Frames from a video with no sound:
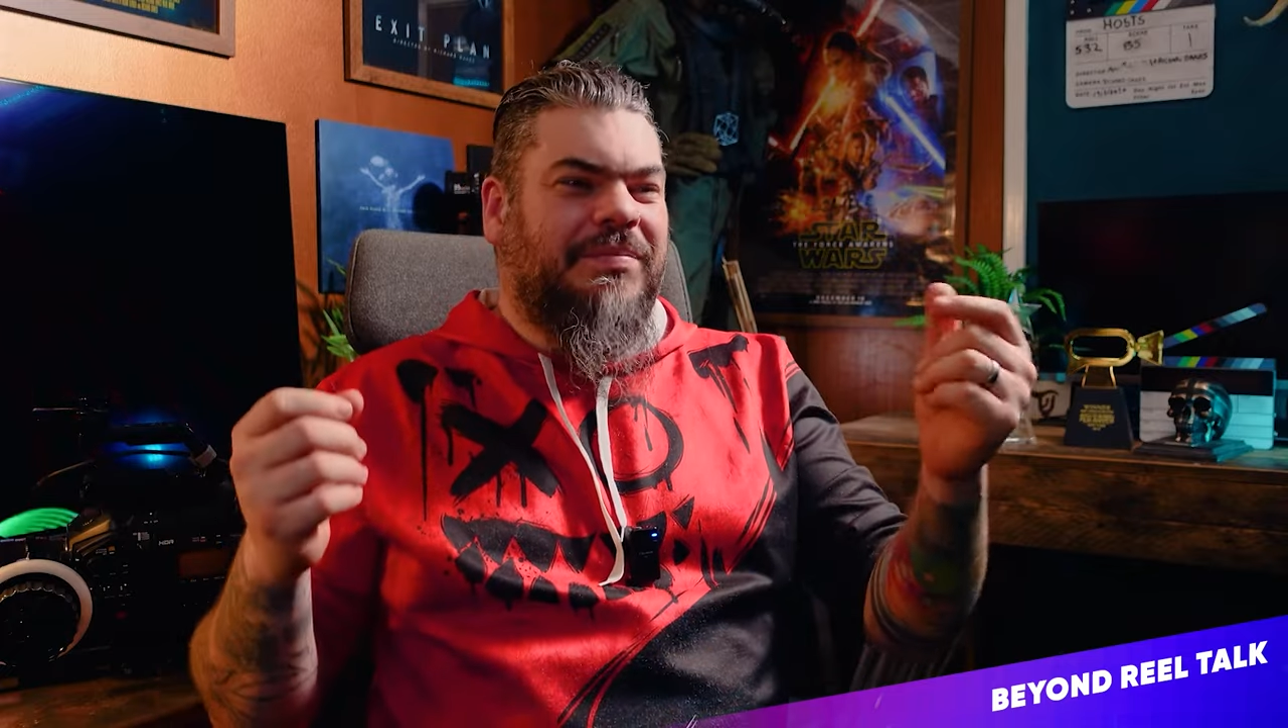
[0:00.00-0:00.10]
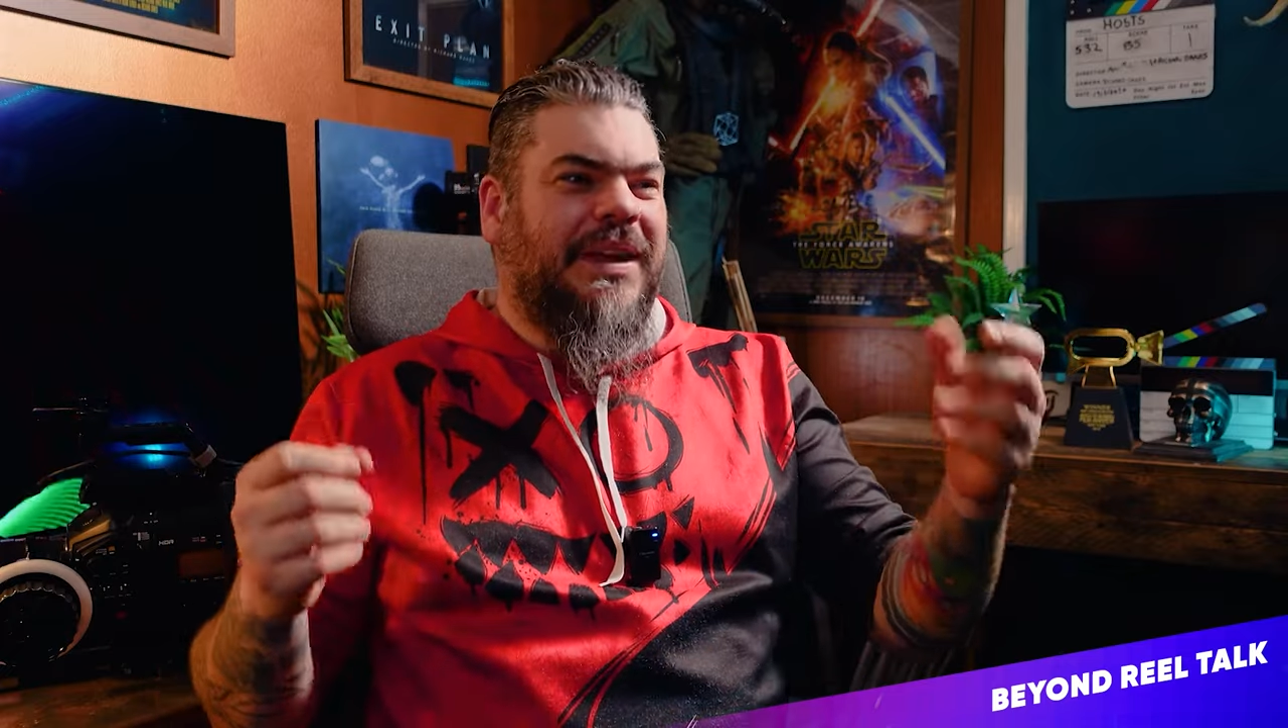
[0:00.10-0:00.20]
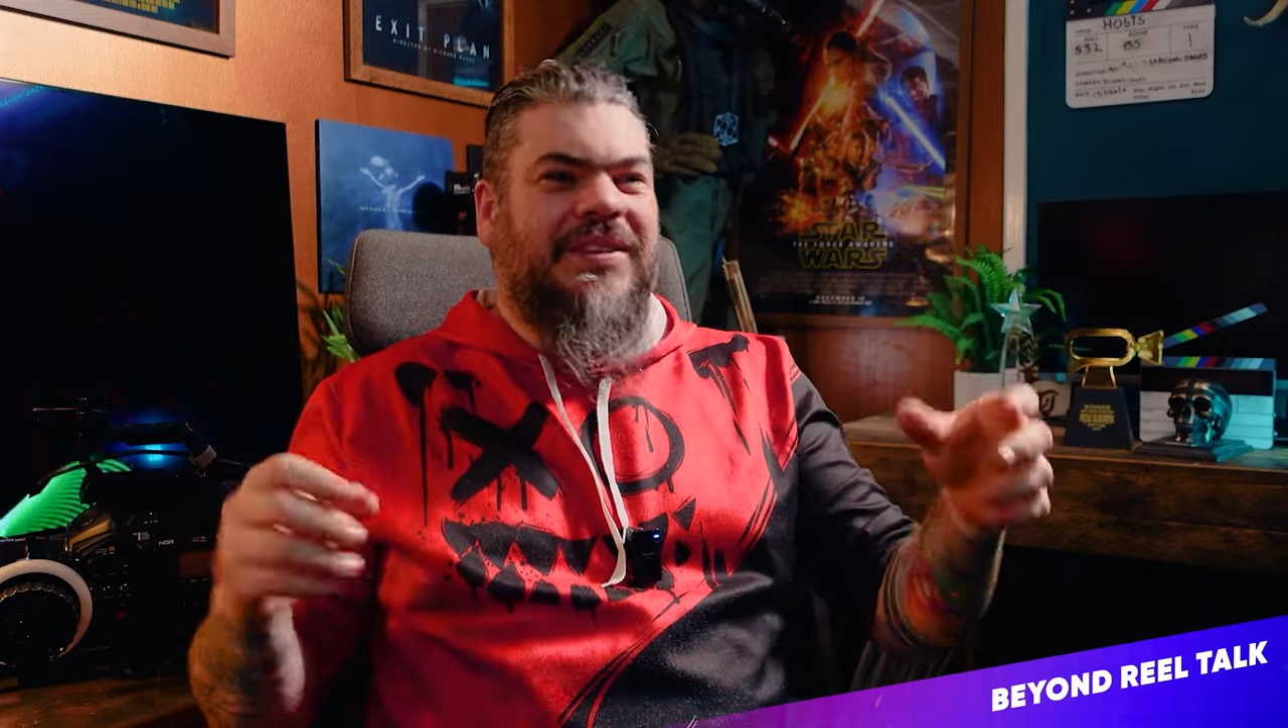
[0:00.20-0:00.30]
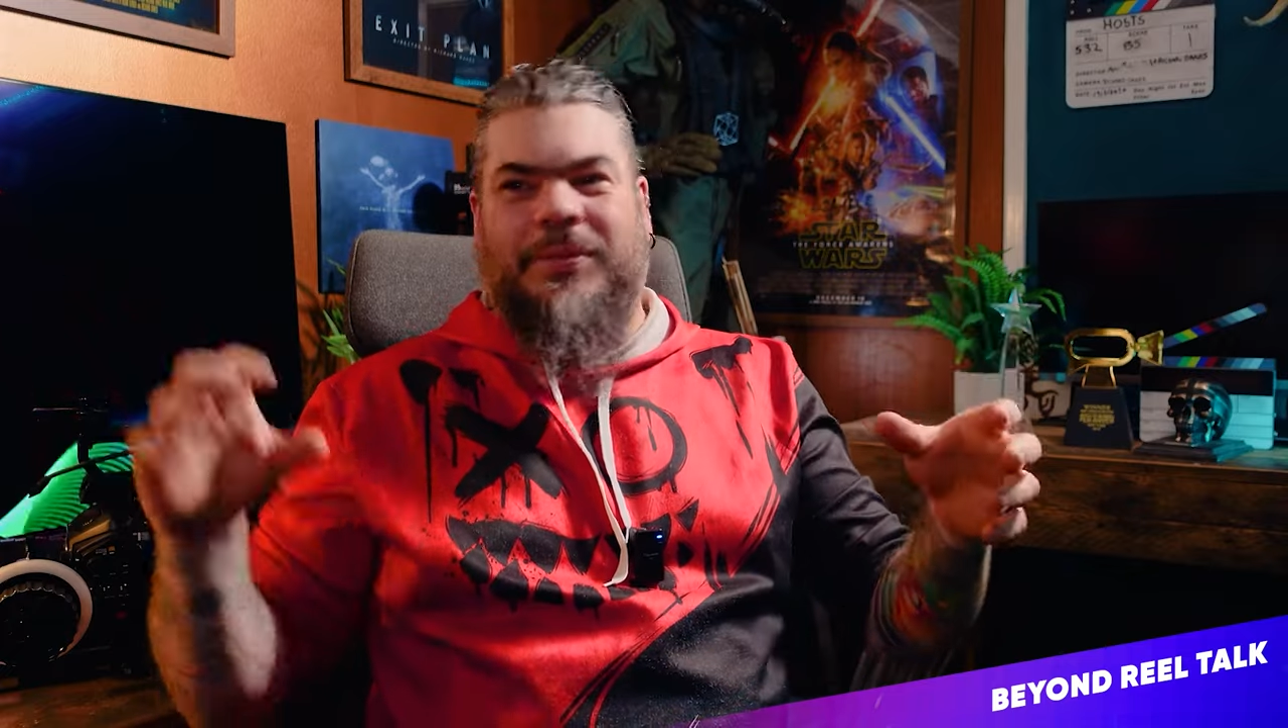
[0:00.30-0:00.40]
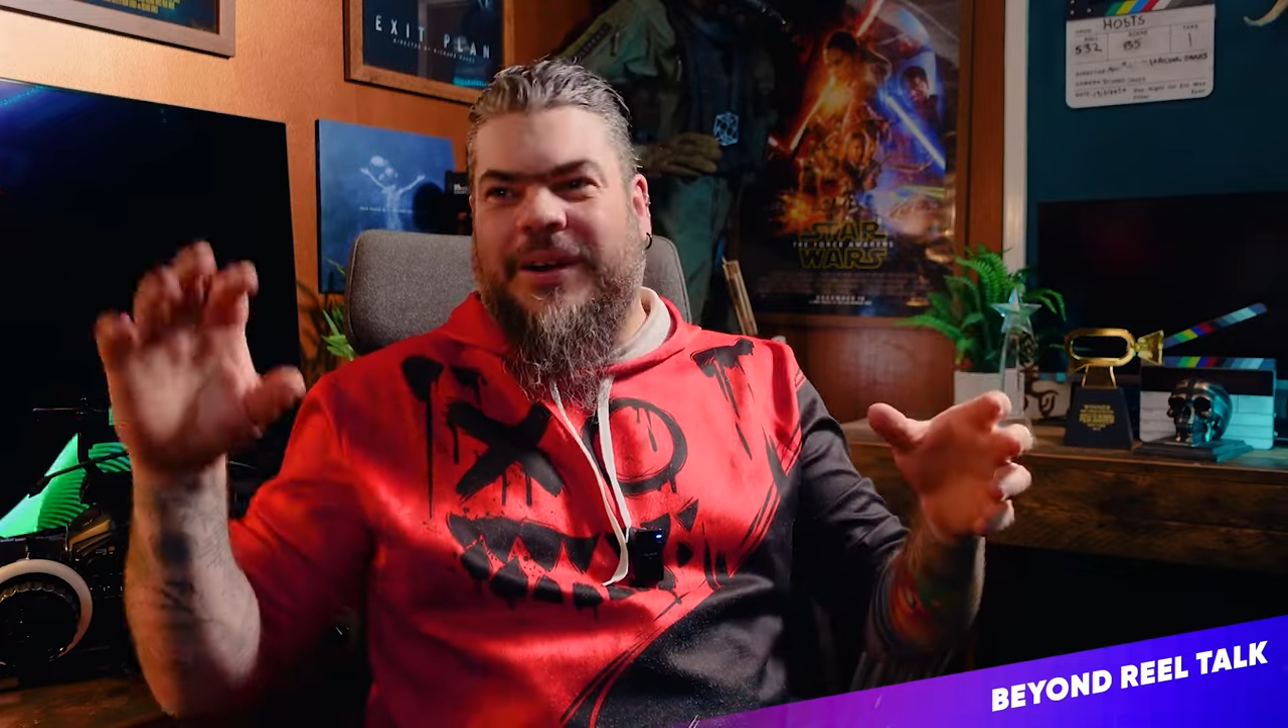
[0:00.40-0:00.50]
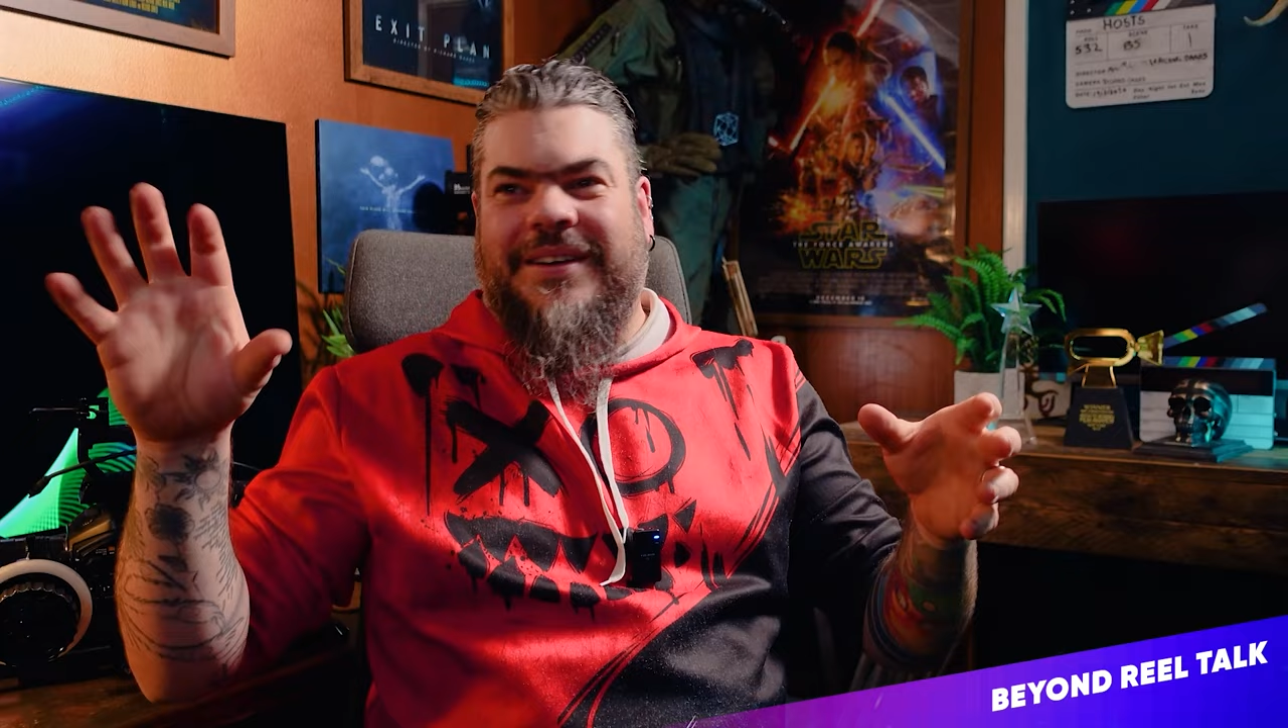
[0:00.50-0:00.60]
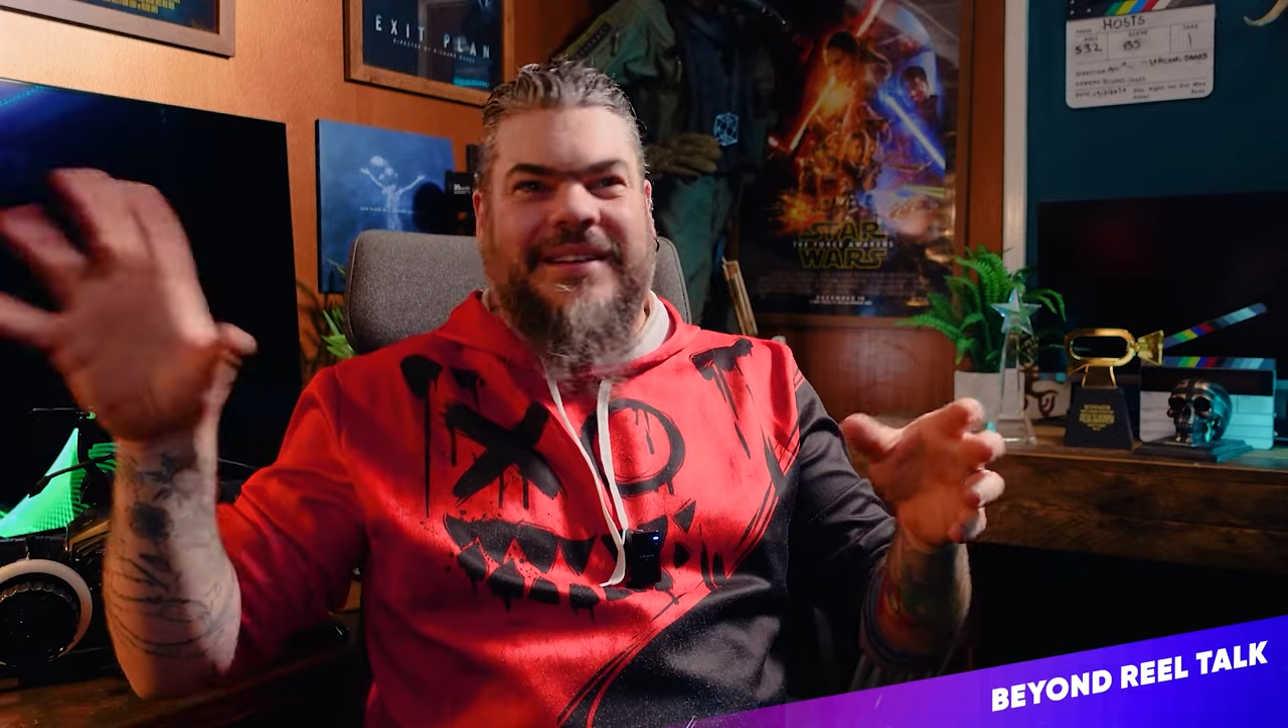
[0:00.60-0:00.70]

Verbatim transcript: bits where